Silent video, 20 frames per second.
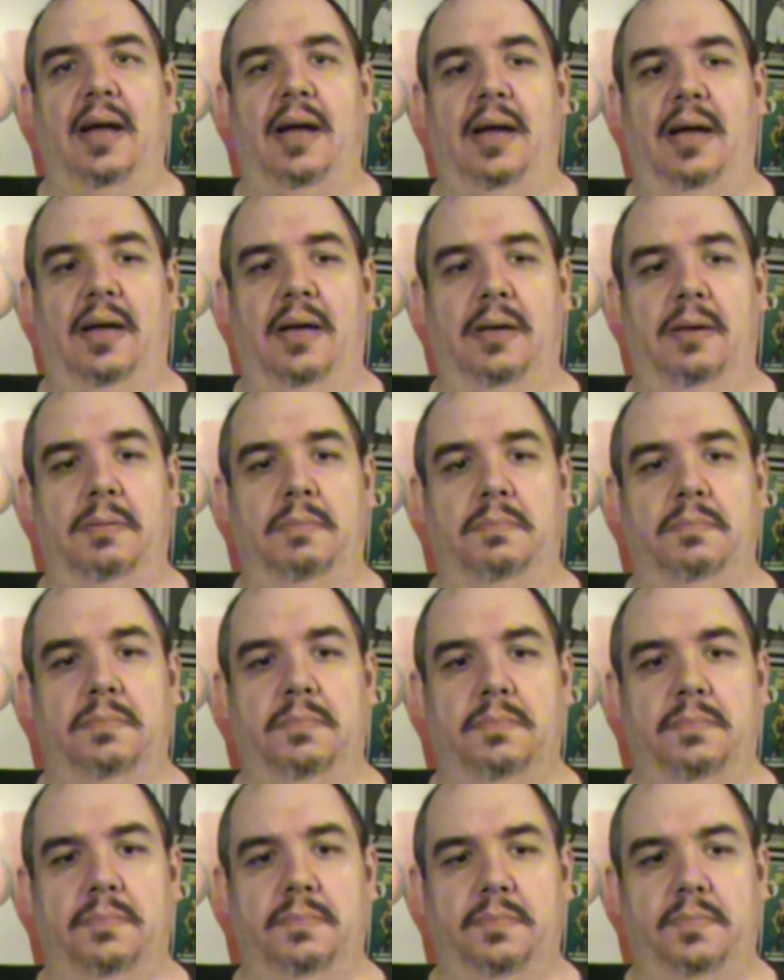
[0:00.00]
Um,
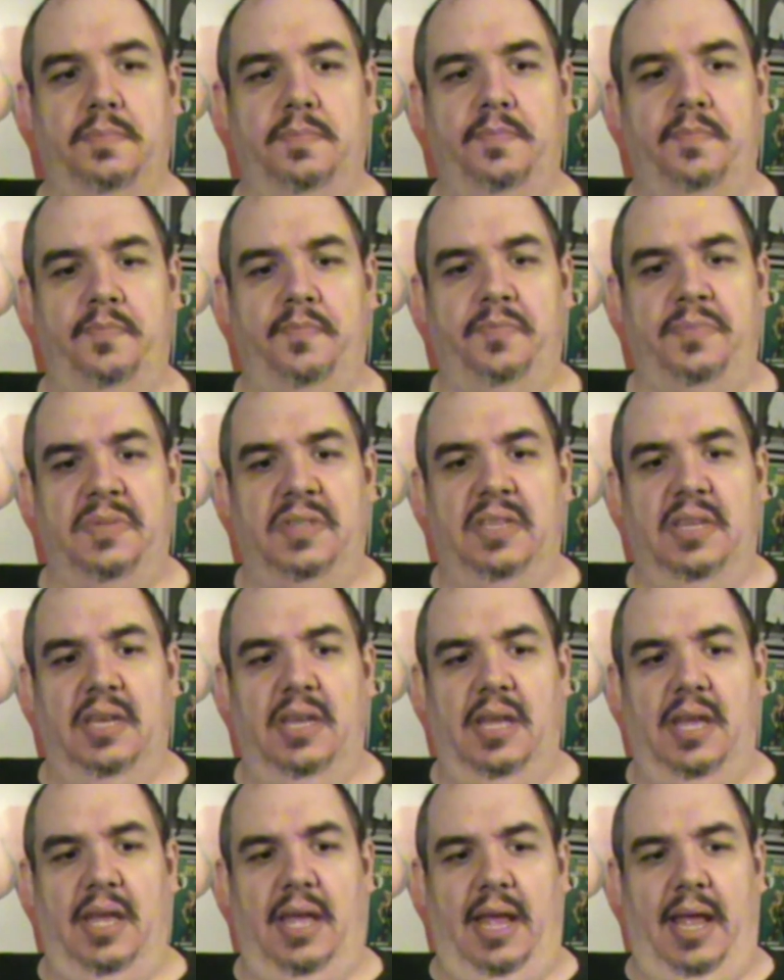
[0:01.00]

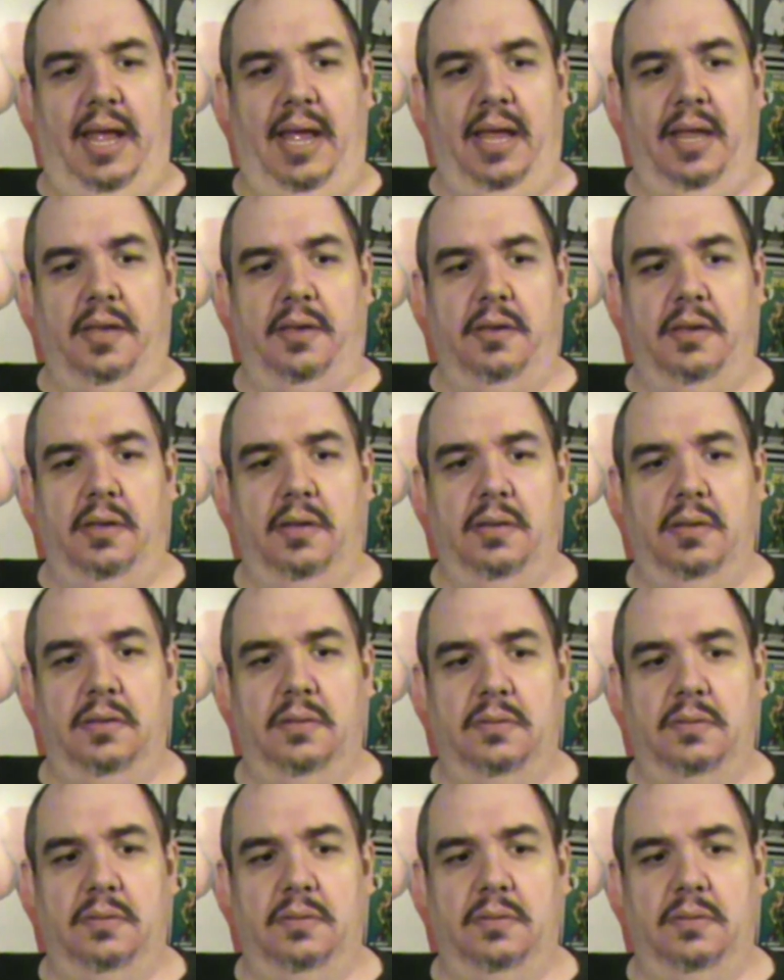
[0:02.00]
and